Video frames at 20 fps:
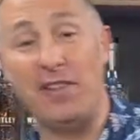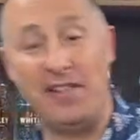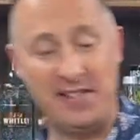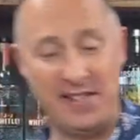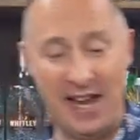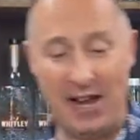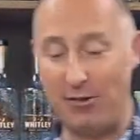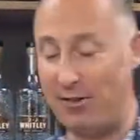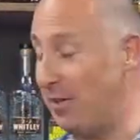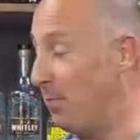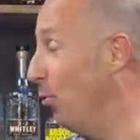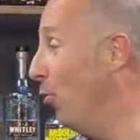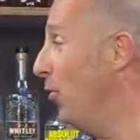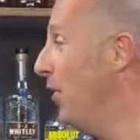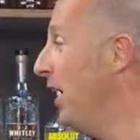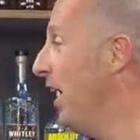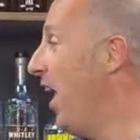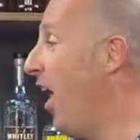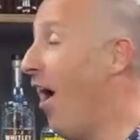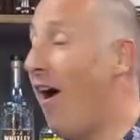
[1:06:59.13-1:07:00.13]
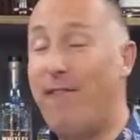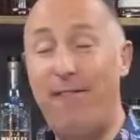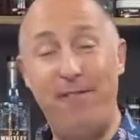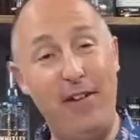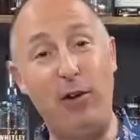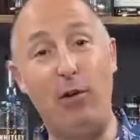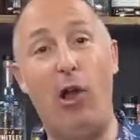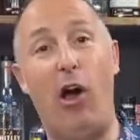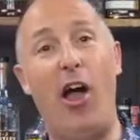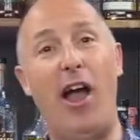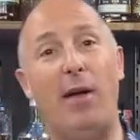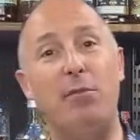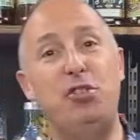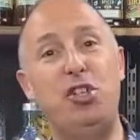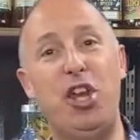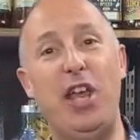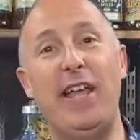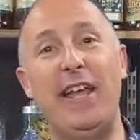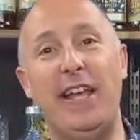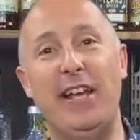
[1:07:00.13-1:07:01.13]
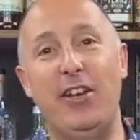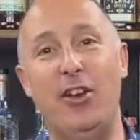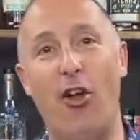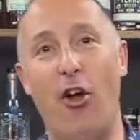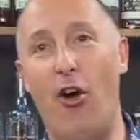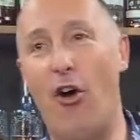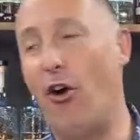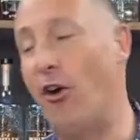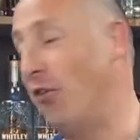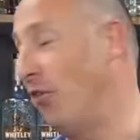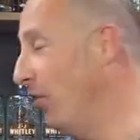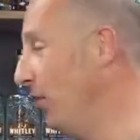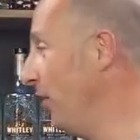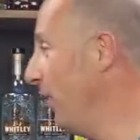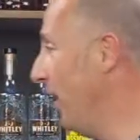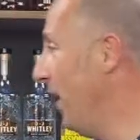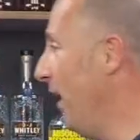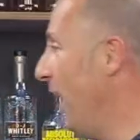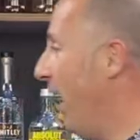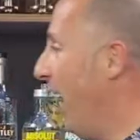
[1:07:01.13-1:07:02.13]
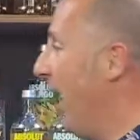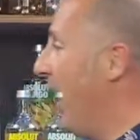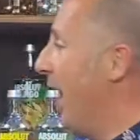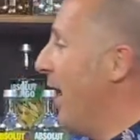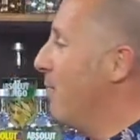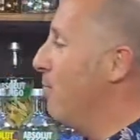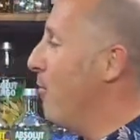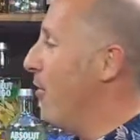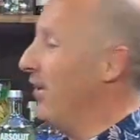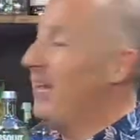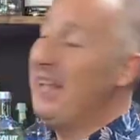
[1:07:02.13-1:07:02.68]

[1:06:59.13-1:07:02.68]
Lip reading: these out anymore. I feel like I'm cheating on my